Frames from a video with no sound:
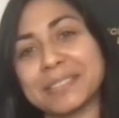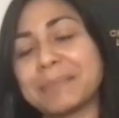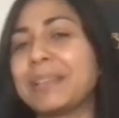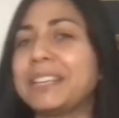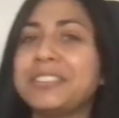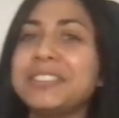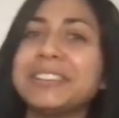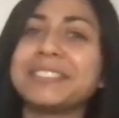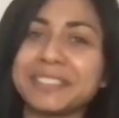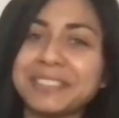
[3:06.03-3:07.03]
I'm like,
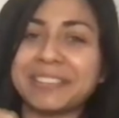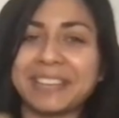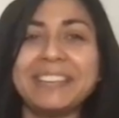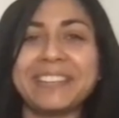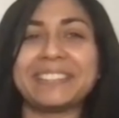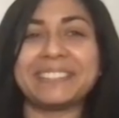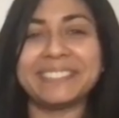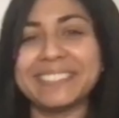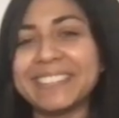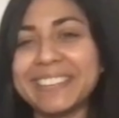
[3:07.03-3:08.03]
yes, he can.
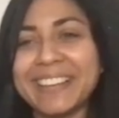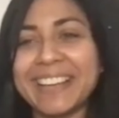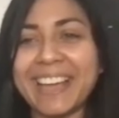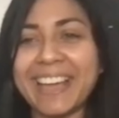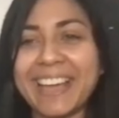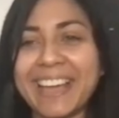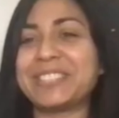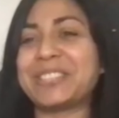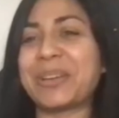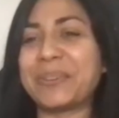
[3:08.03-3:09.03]
And
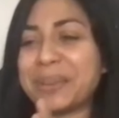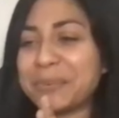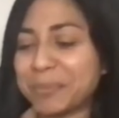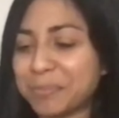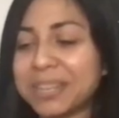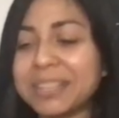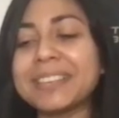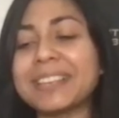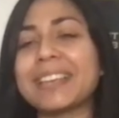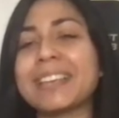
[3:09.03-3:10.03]
so they would bring the
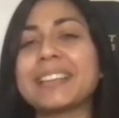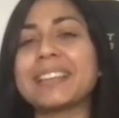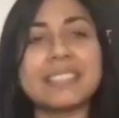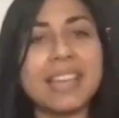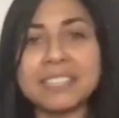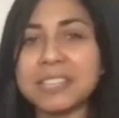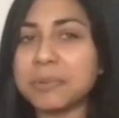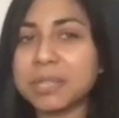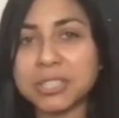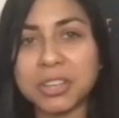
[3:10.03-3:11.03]
kids. That's how
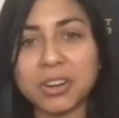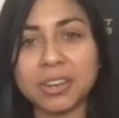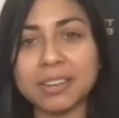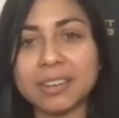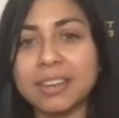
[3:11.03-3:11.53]
it started.